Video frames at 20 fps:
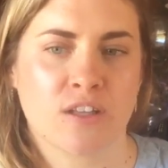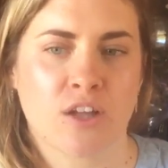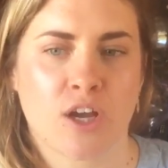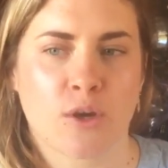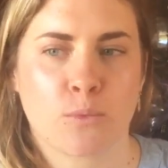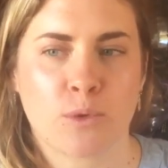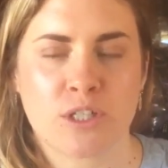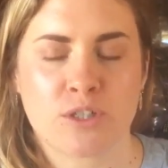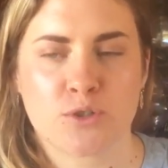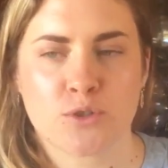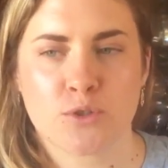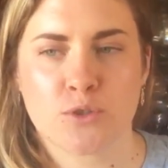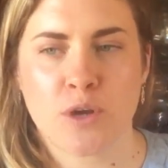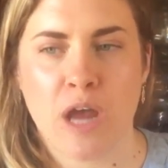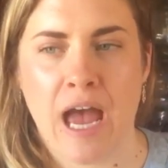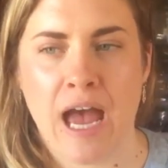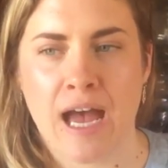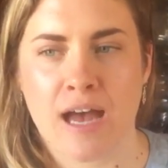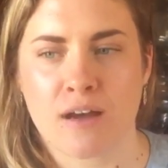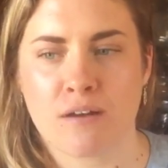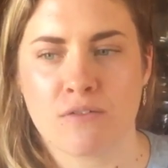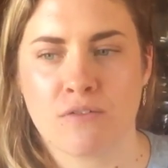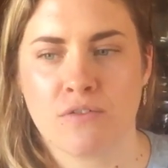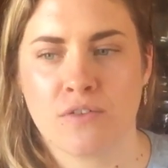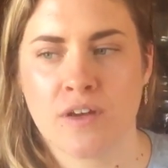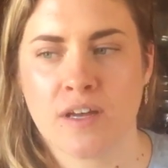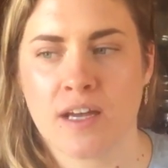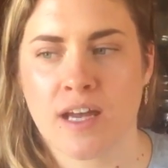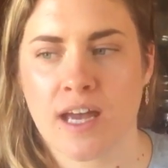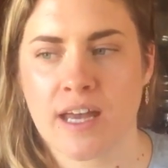Like we do have
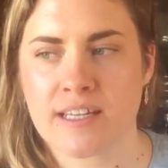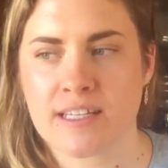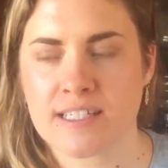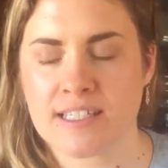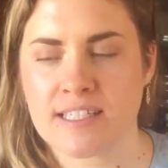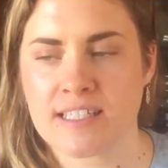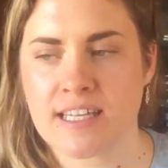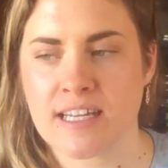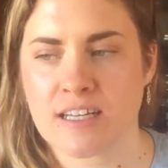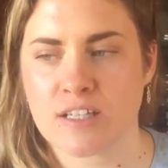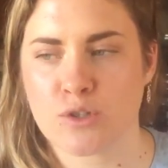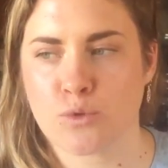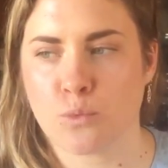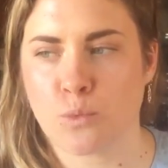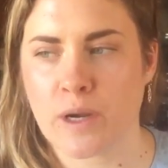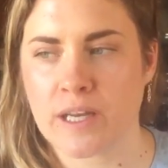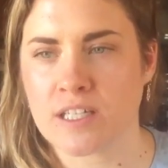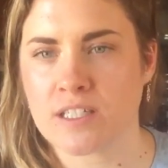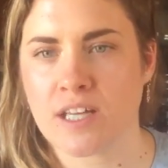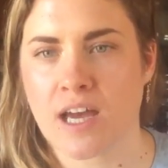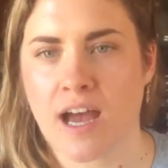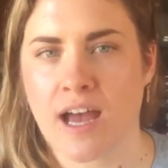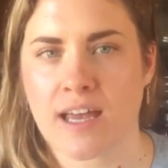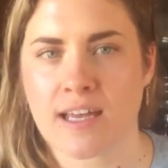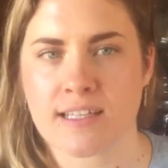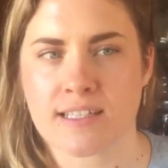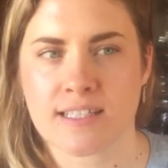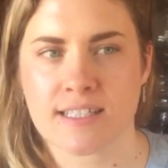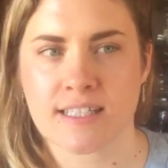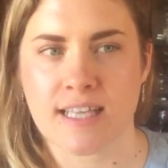a distinct winter
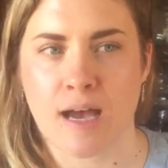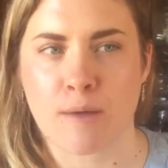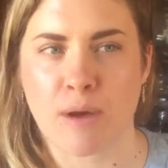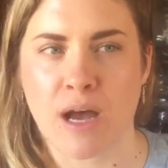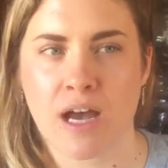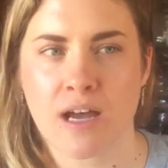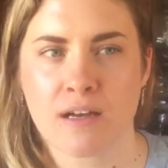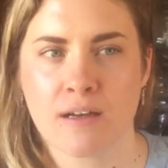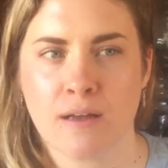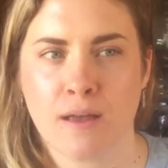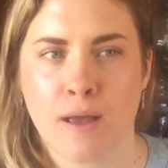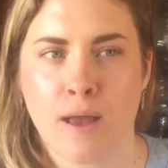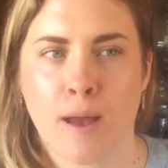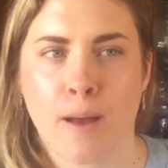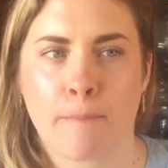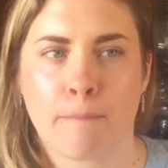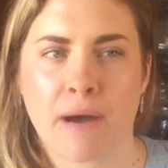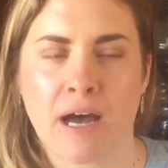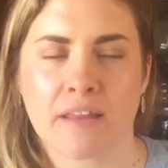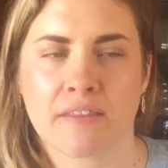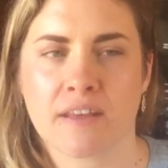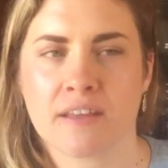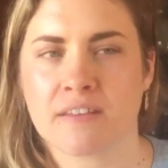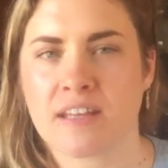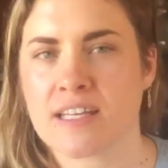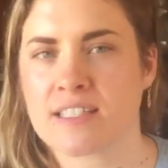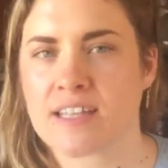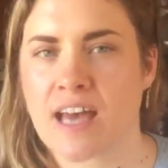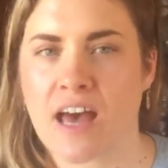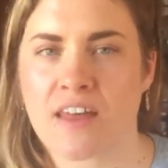and summer, but then
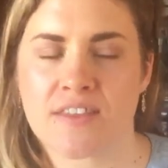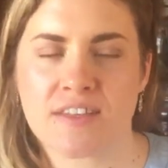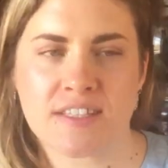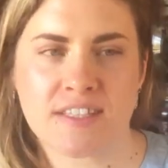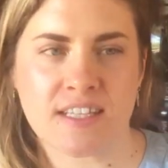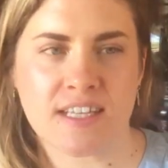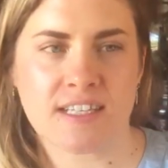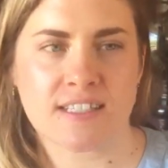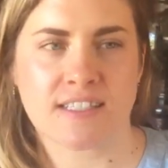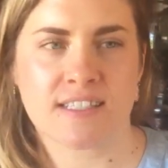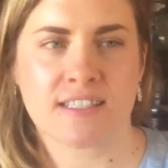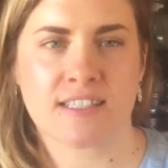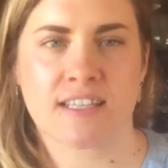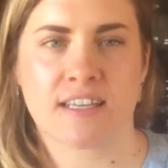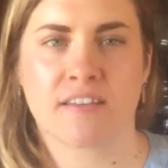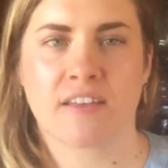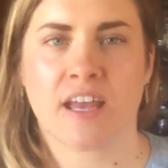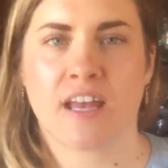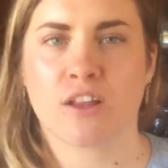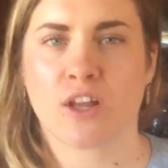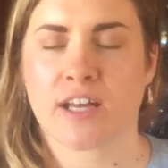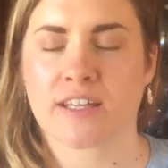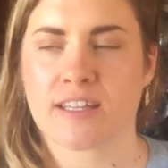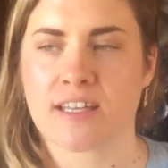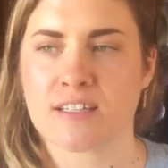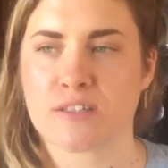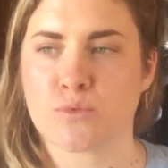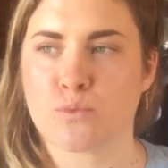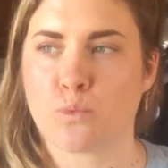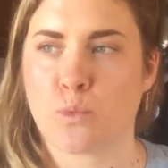there's other seasons in there, like
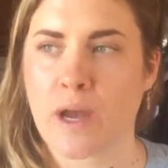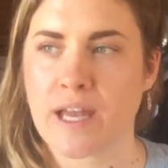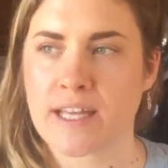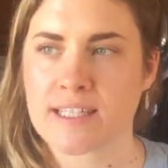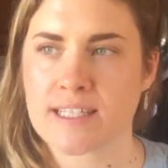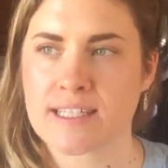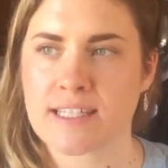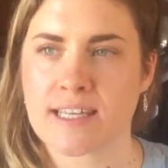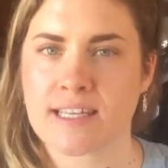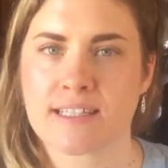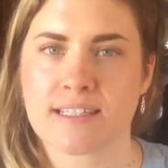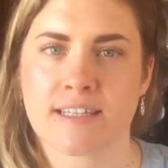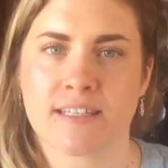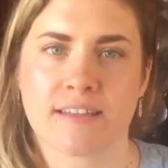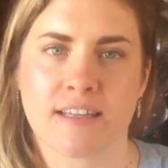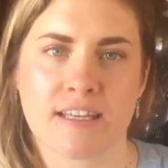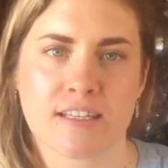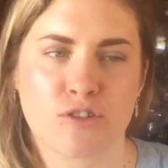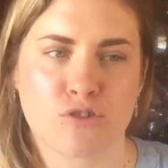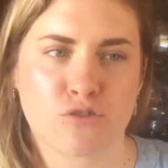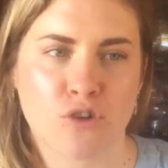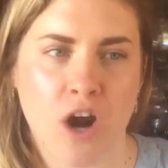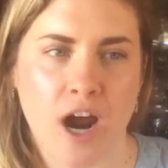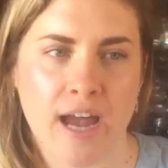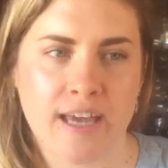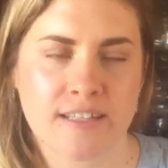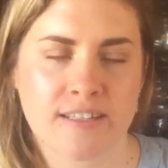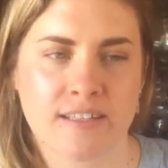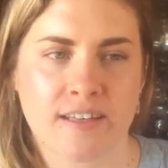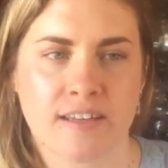there's wet season, there's
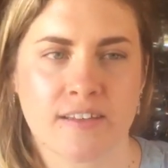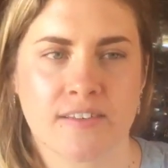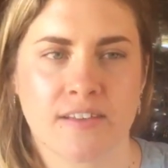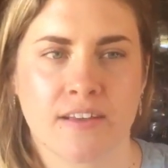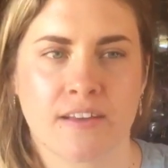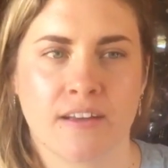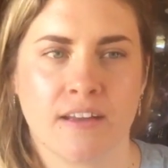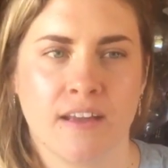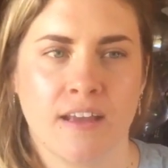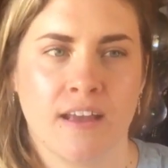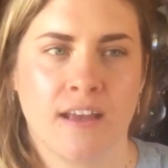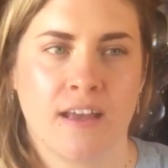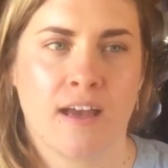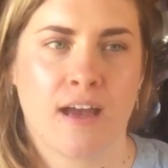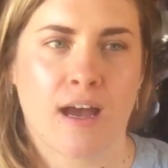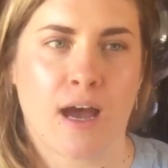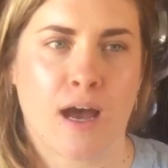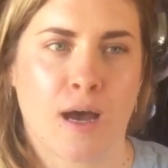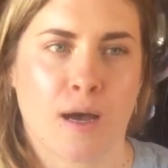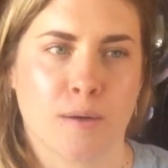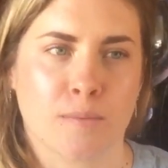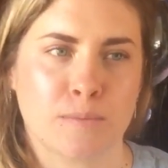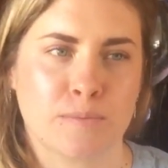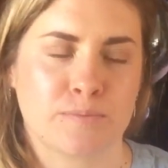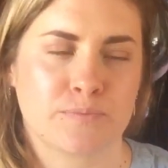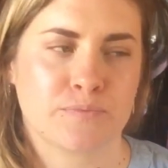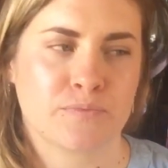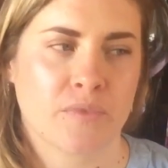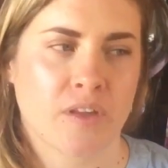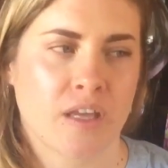dry season,
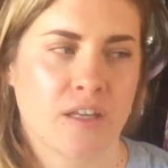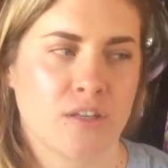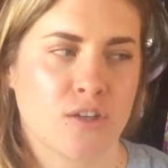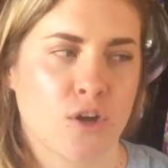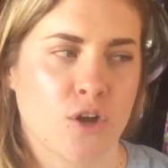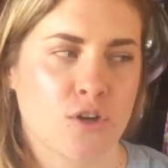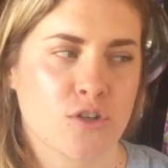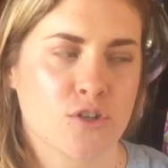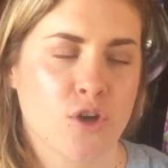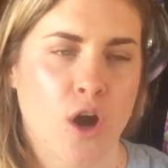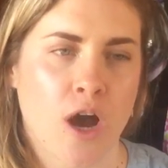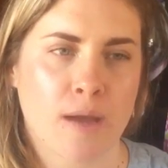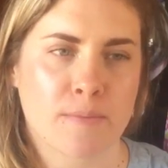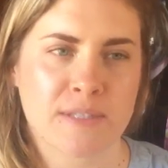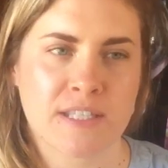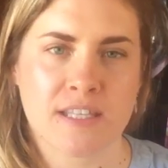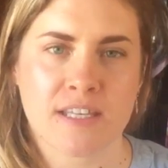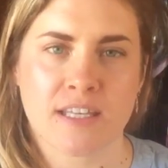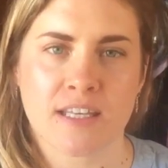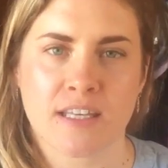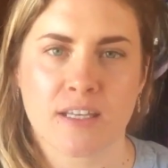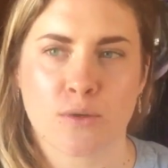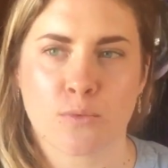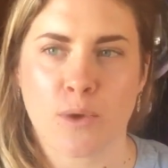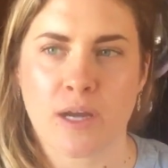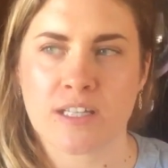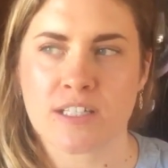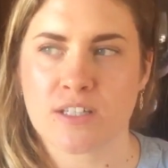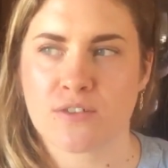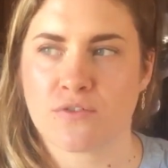and you know, times of the year
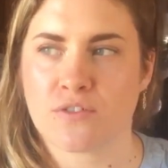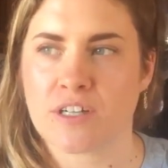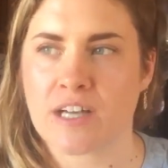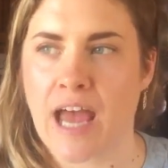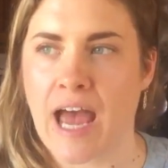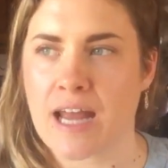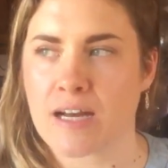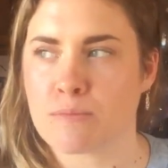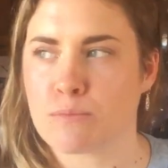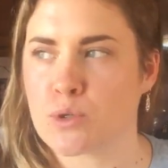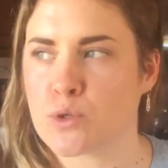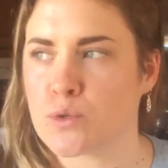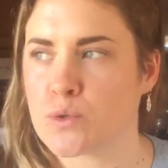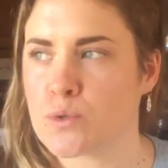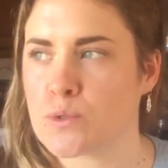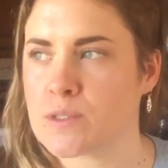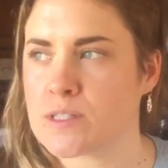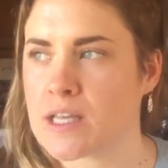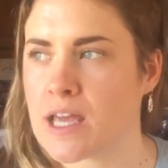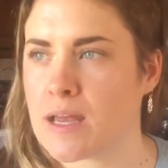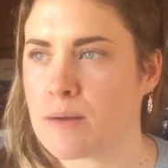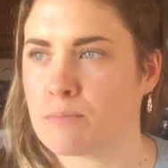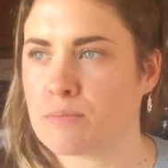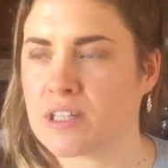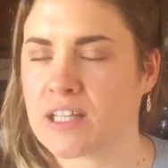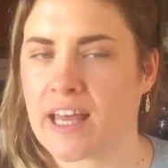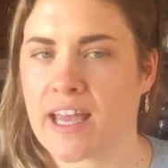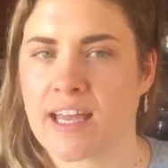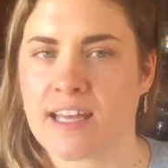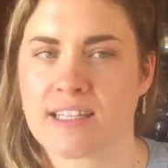when different animals and
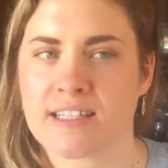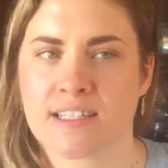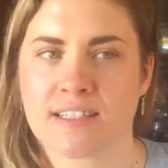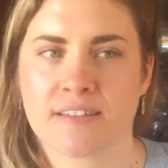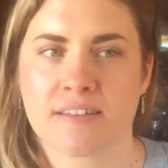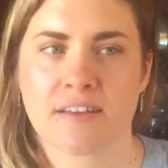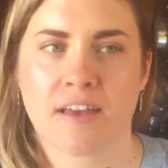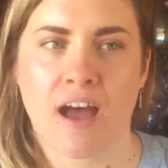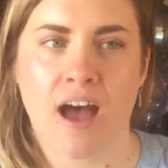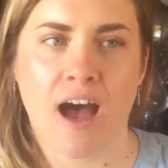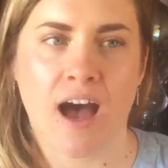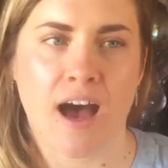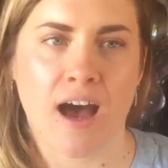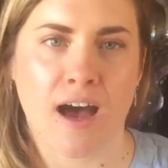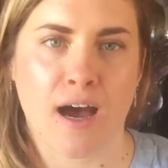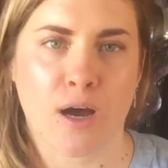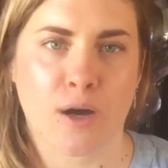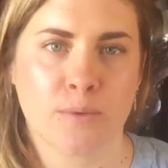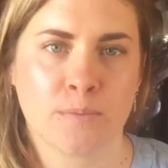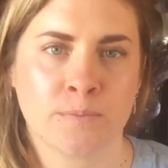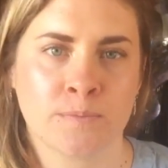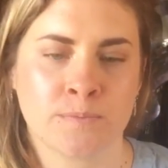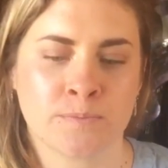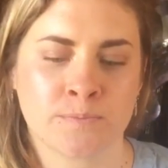plants are